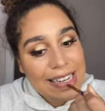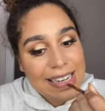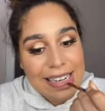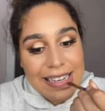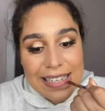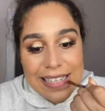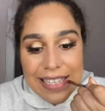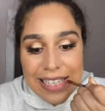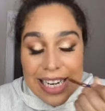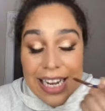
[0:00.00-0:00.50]

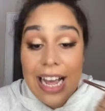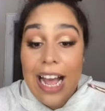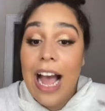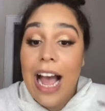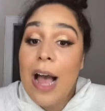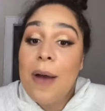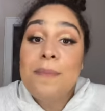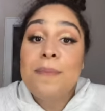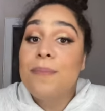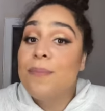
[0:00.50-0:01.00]
get your kit.
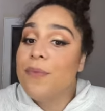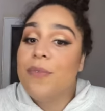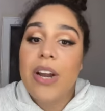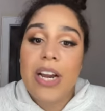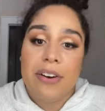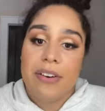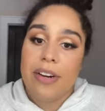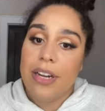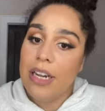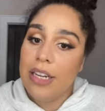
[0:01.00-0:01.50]
I'm
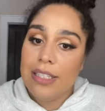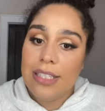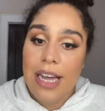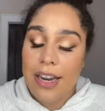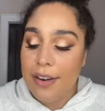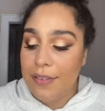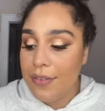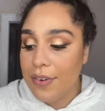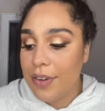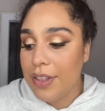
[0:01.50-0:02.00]
very
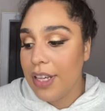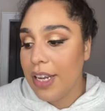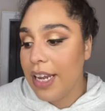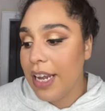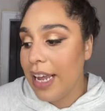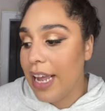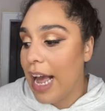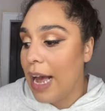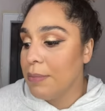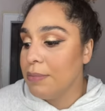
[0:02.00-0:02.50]
excited for the
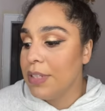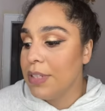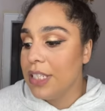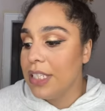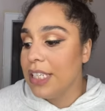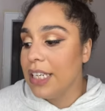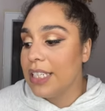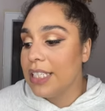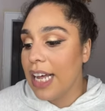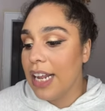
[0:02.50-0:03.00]
kit. I'm
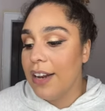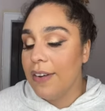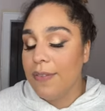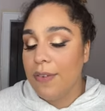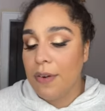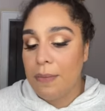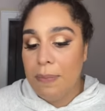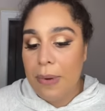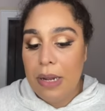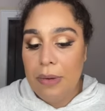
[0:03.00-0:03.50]
just excited
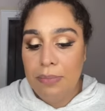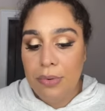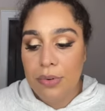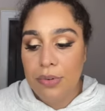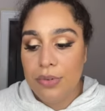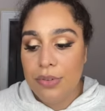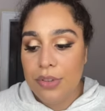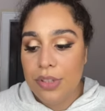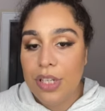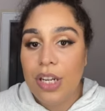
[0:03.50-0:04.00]
for
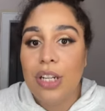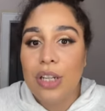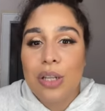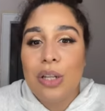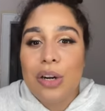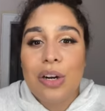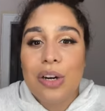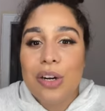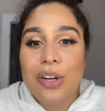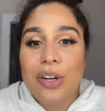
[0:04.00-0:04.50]
people to
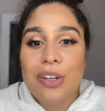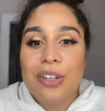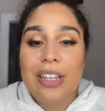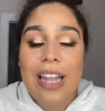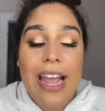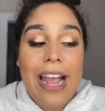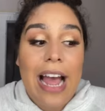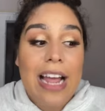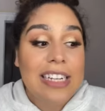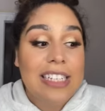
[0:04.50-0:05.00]
learn.
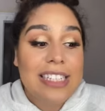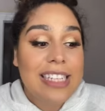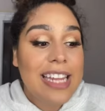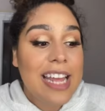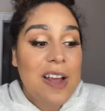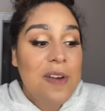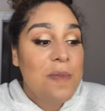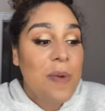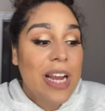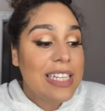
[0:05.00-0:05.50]
Like, I just
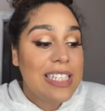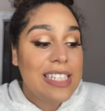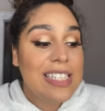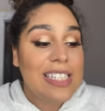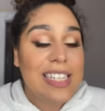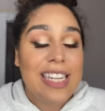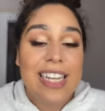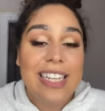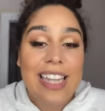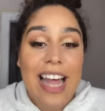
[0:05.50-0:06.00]
can't wait to
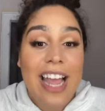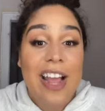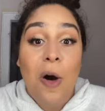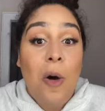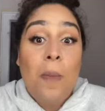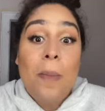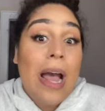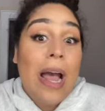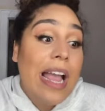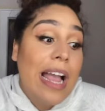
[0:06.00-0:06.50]
see, like,
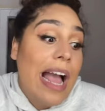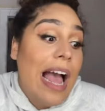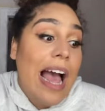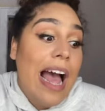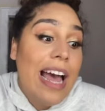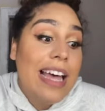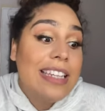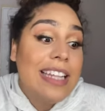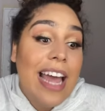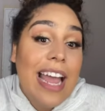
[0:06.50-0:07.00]
oh my
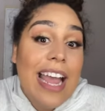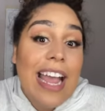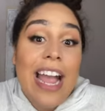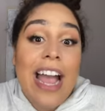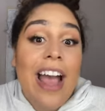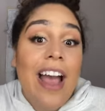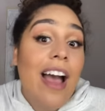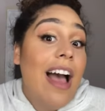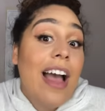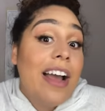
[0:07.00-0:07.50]
God, like,
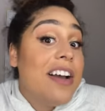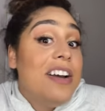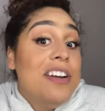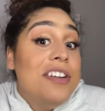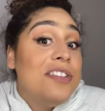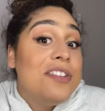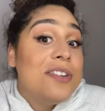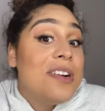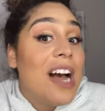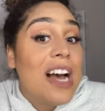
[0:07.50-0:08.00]
I
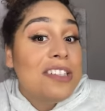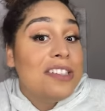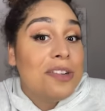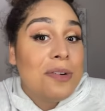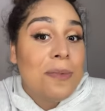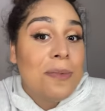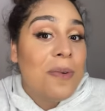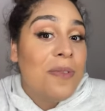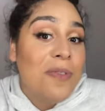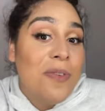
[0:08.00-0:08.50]
couldn't do
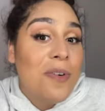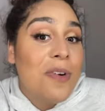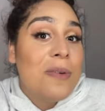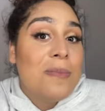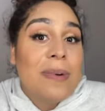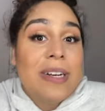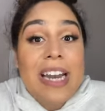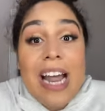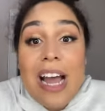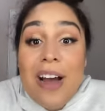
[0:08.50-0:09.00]
contour
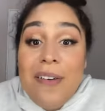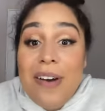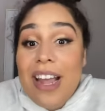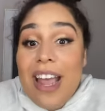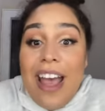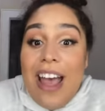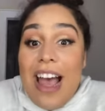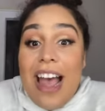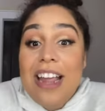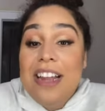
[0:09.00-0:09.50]
before, but now
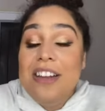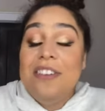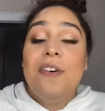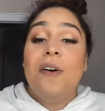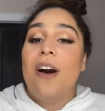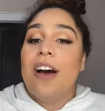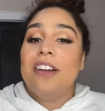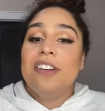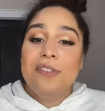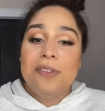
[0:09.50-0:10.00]
I, I
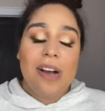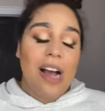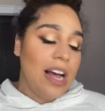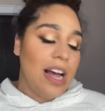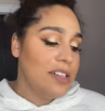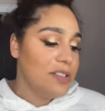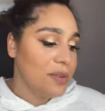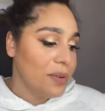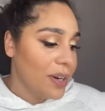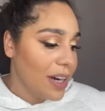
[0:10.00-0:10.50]
know how to do
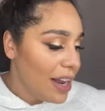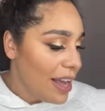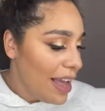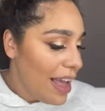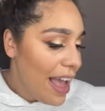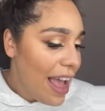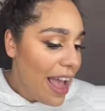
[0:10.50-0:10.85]
contour